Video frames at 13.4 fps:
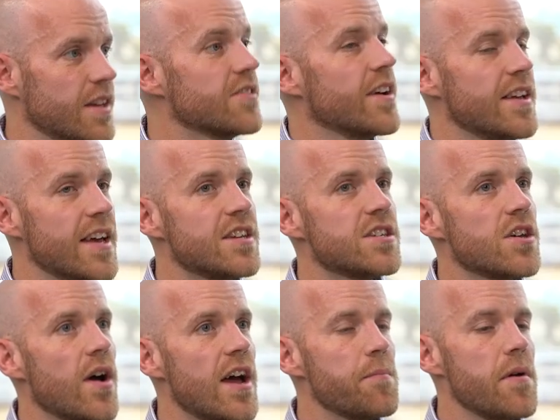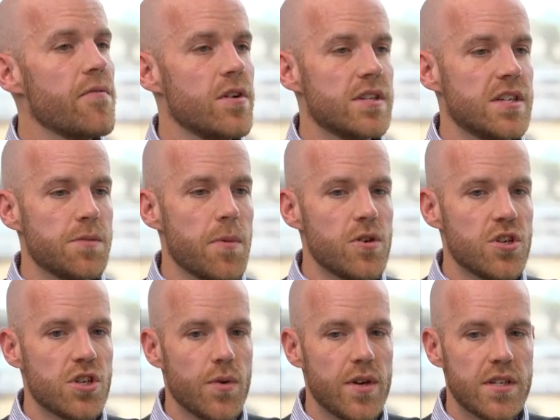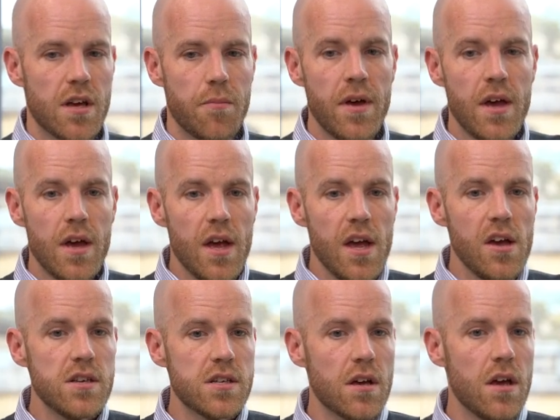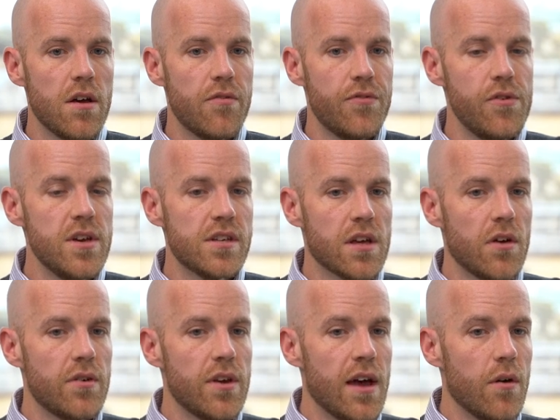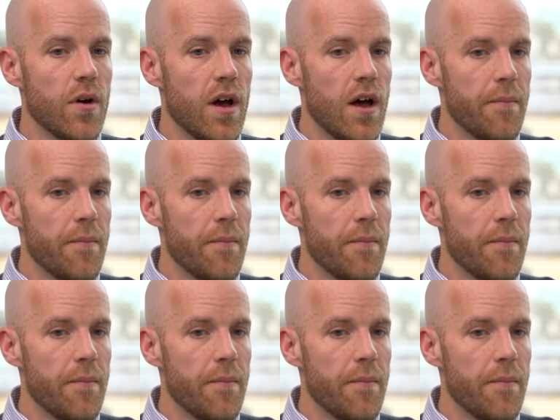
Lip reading: That's right, yeah. So I had my first exposure to it. It was a few years ago now.